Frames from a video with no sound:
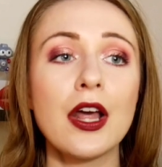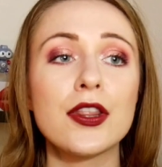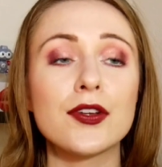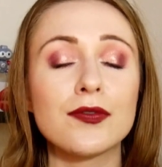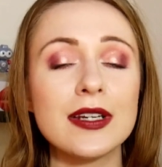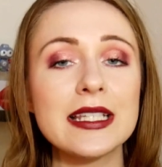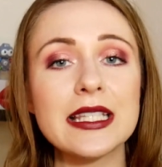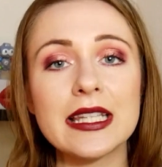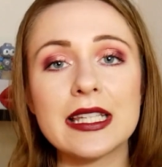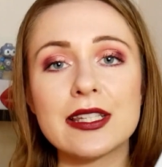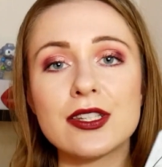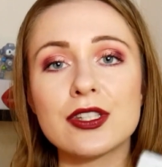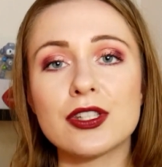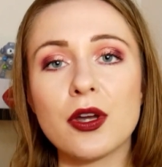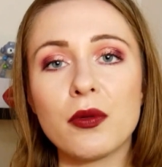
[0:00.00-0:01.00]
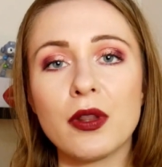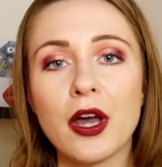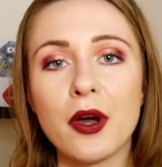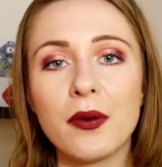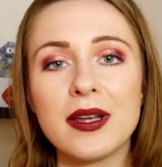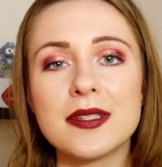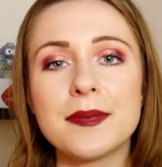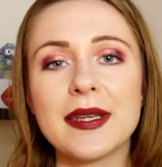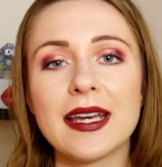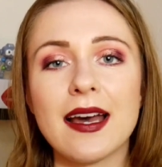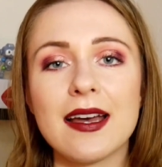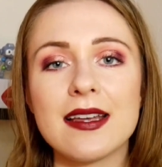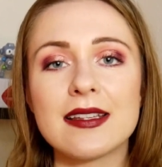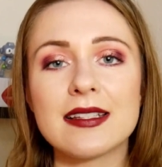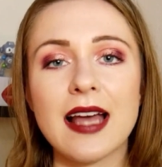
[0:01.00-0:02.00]
The reason this is so low is
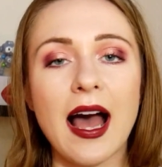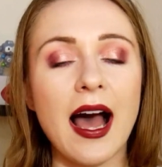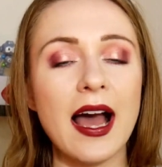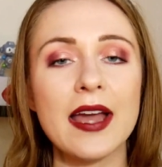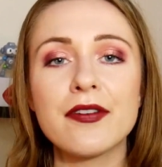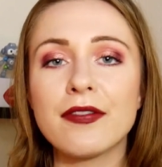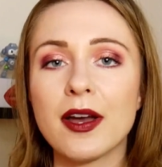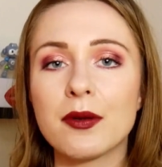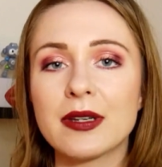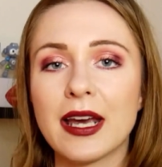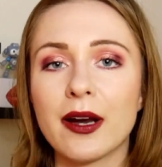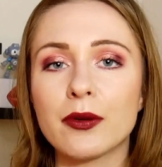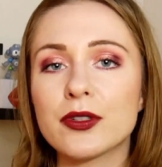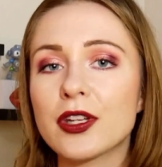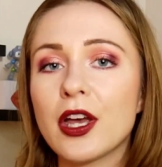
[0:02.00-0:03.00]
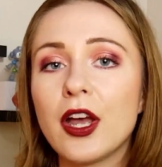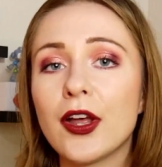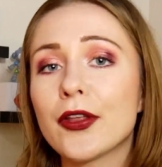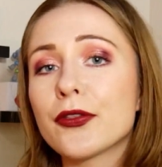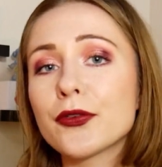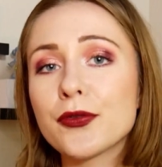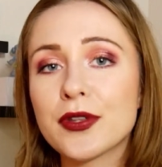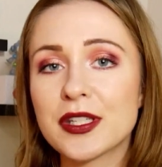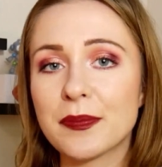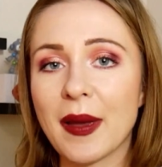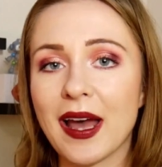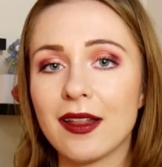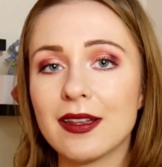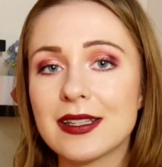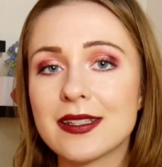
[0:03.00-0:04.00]
because I found out through this
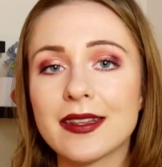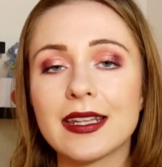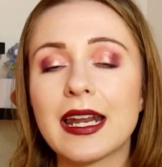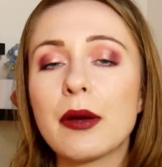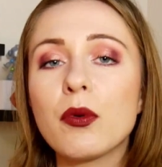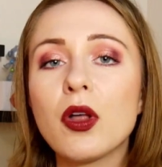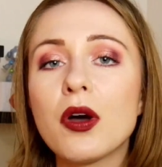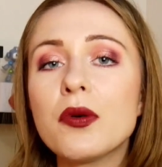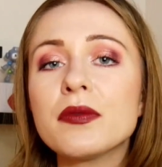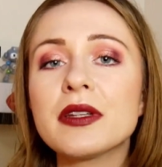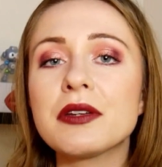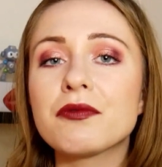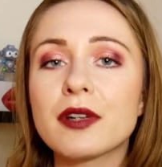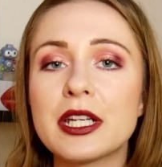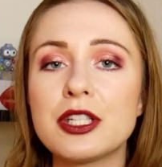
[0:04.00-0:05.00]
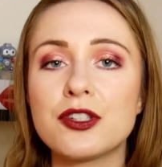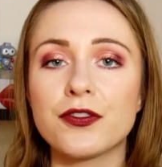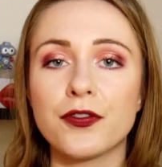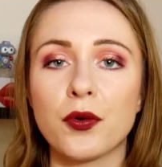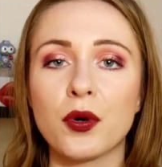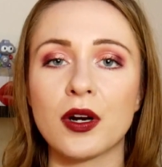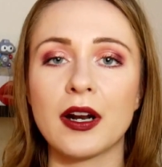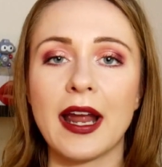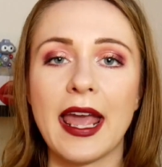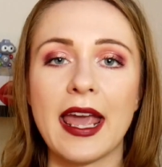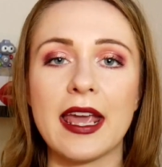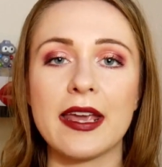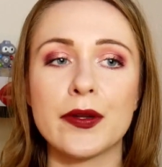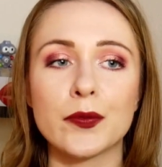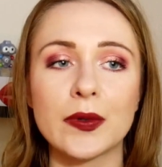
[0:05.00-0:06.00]
palette that I will only reach for
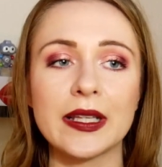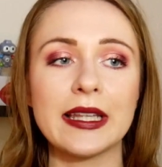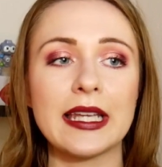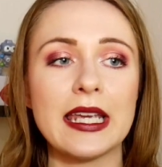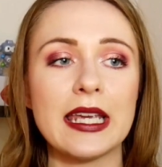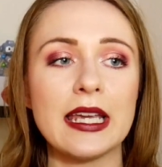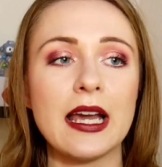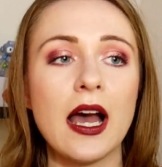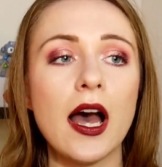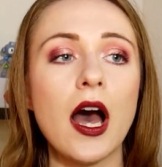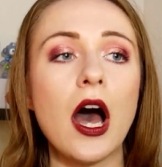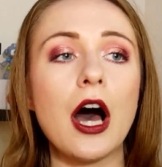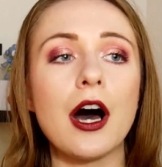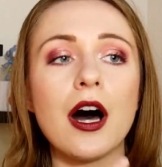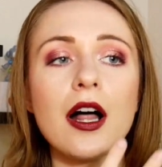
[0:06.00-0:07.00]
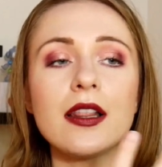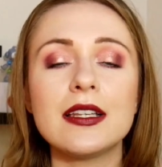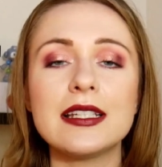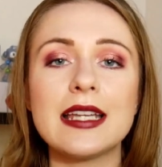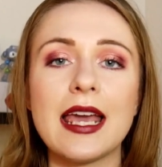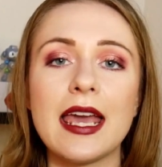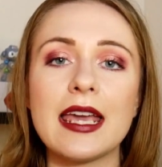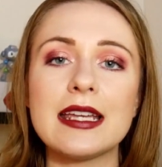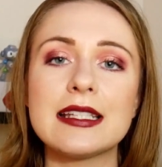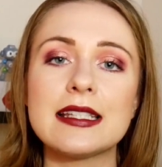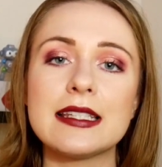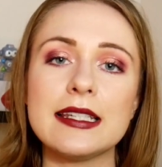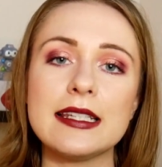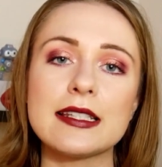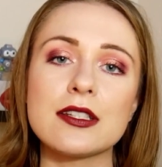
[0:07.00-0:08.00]
a really holiday
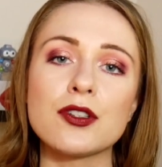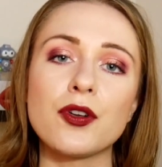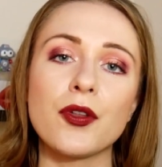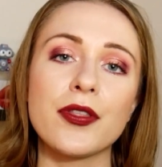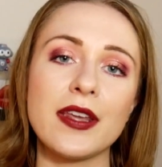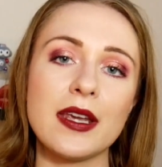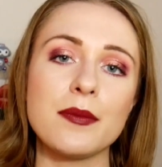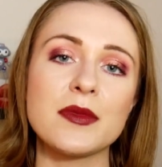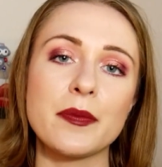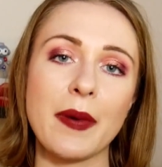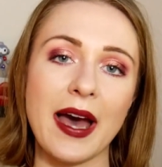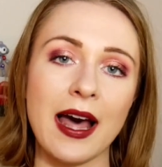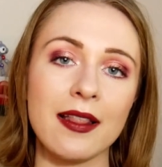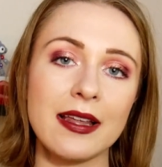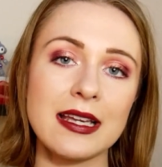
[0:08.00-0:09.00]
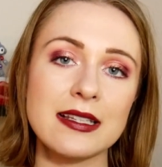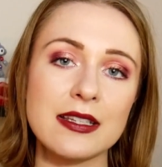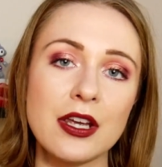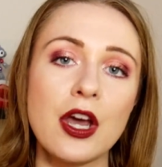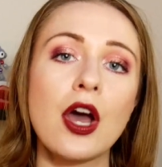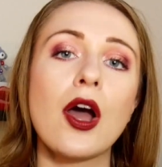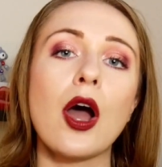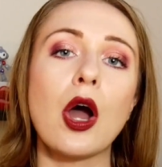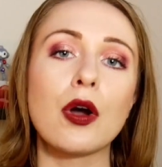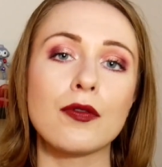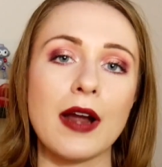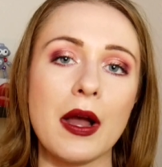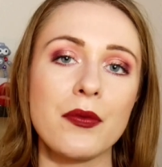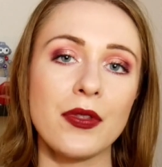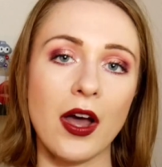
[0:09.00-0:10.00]
seasonal themed palette
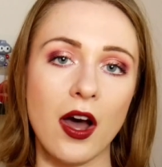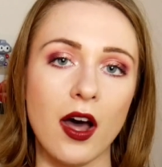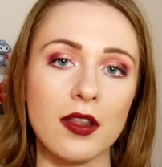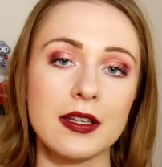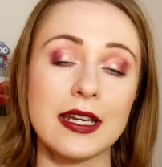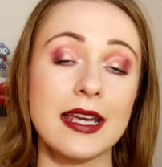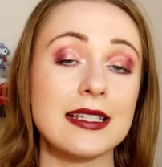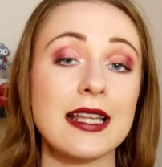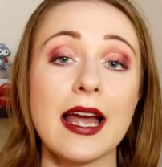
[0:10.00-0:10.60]
around the holidays.